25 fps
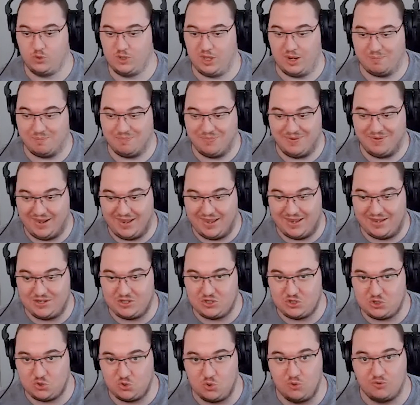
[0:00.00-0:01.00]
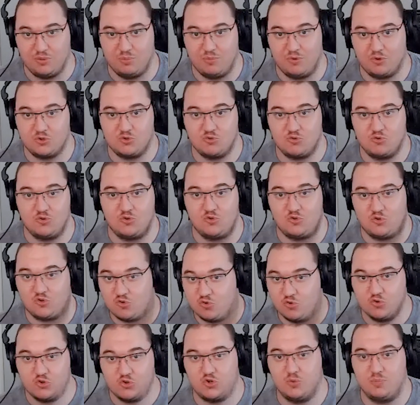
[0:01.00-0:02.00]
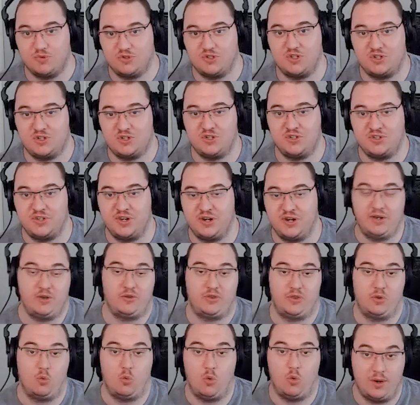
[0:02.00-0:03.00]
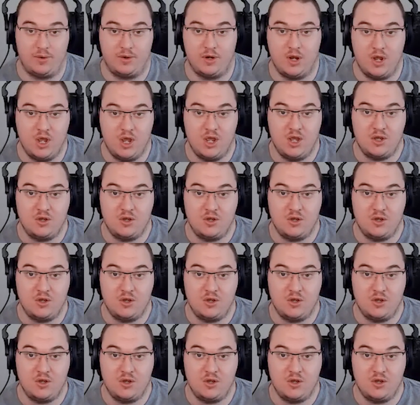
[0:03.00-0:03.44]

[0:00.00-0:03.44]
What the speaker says: they play two of the most crucial positions that lead the one